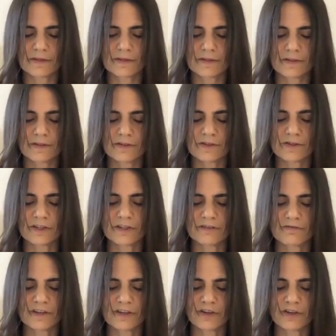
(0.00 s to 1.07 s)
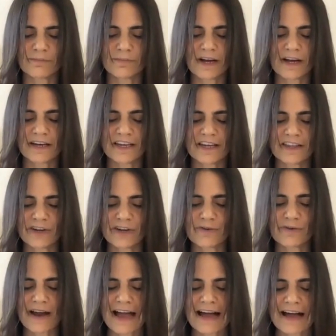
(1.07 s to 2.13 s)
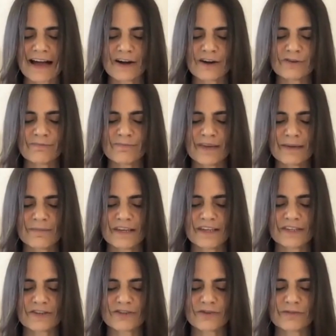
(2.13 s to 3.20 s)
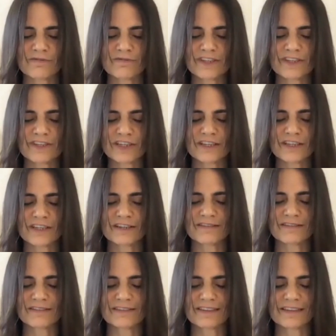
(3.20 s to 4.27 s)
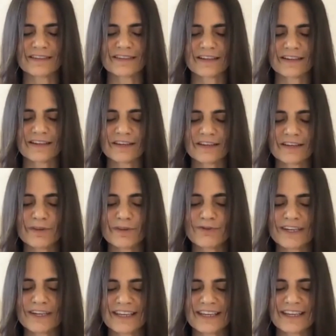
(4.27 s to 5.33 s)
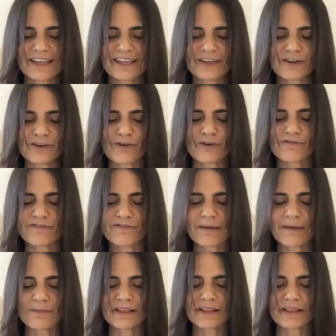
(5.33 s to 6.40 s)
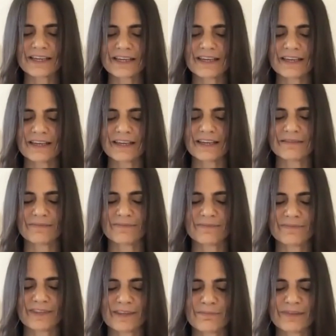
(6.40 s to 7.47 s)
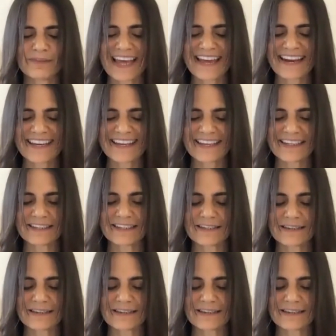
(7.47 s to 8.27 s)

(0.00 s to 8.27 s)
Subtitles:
So you start to feel your body on the ground, maybe start to envision a community, your whole family, the planet.